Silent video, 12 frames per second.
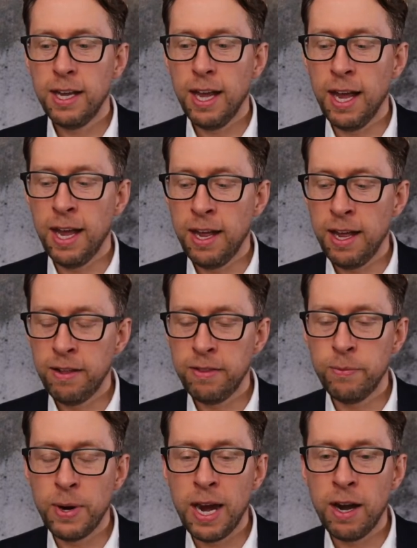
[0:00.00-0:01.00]
Uh,
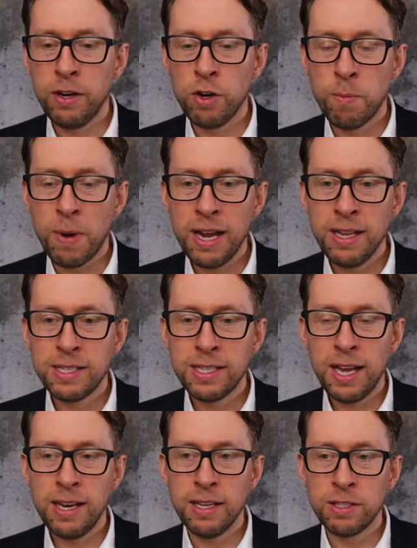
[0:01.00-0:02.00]
where your
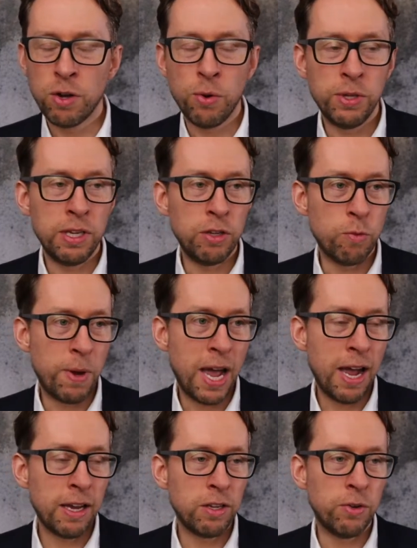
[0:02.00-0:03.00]
mindset is holding you back,